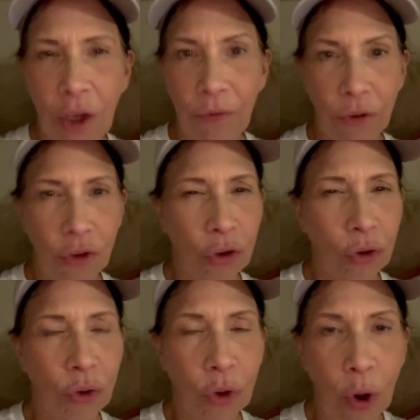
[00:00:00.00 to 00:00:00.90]
you for
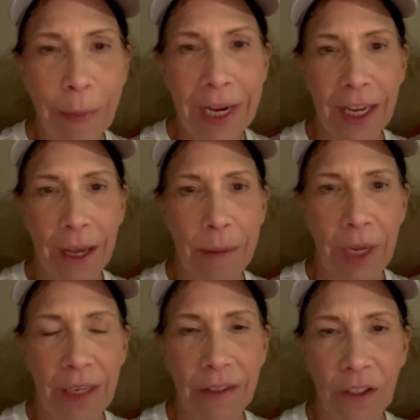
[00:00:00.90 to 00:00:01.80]
so many
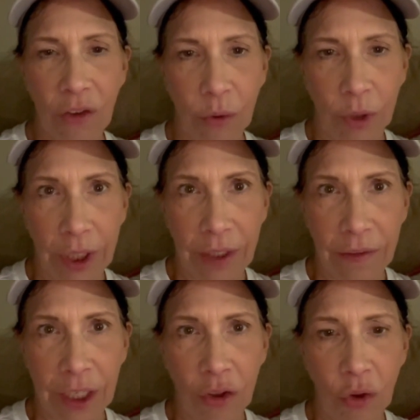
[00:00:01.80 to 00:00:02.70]
amazing
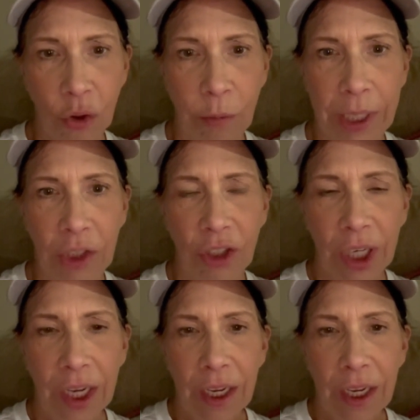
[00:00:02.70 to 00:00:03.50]
stories and so much